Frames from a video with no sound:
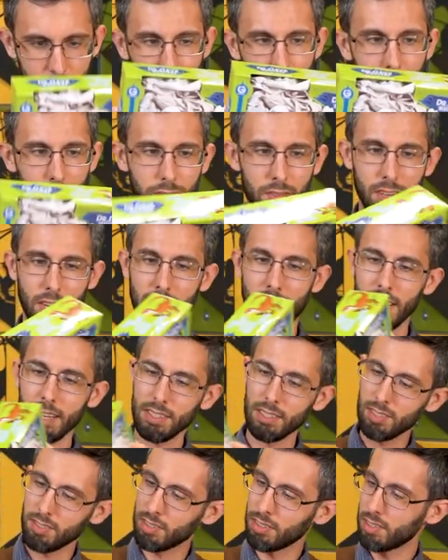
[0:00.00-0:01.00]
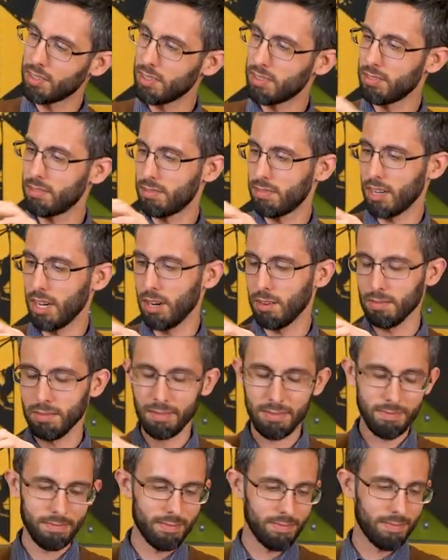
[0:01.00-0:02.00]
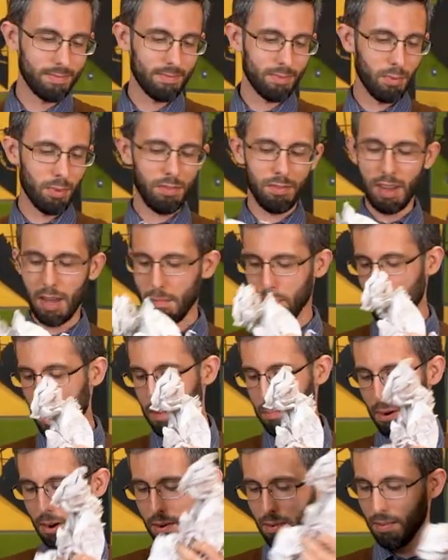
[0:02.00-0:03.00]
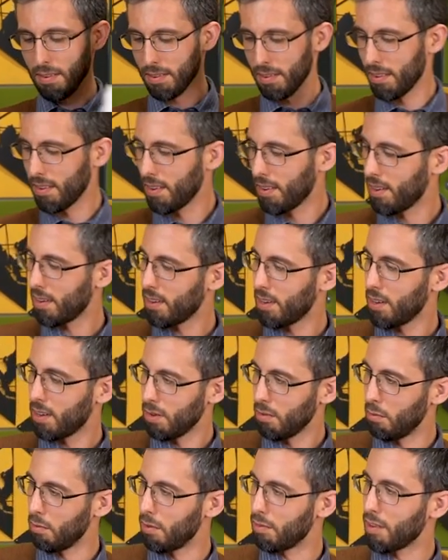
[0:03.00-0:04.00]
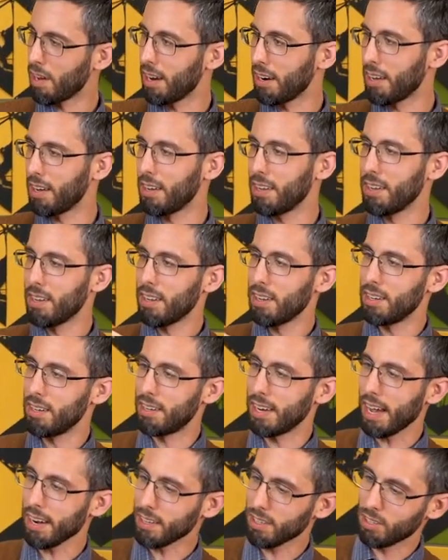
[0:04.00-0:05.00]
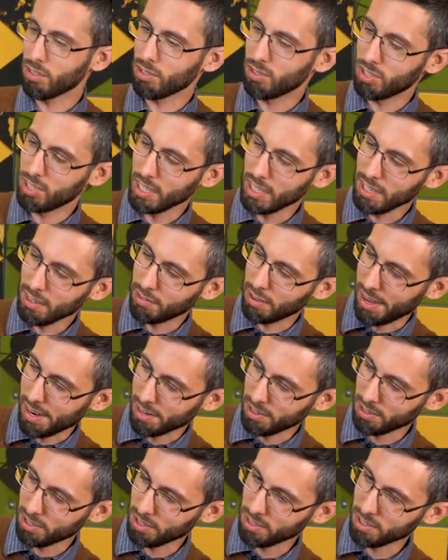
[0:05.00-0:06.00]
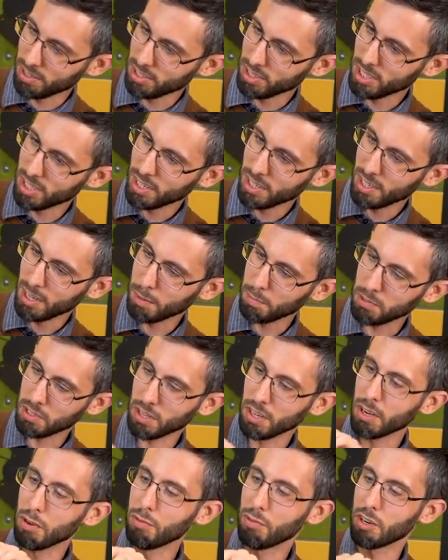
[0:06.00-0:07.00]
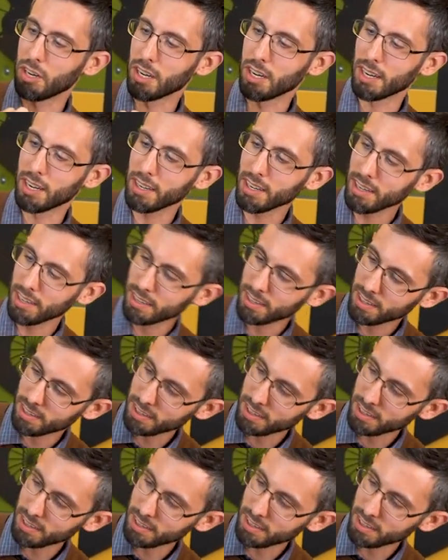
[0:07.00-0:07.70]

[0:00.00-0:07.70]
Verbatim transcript: We've got, oh, we've got paper. We've got a Dr. Steve Hunter's Hypsilophodon.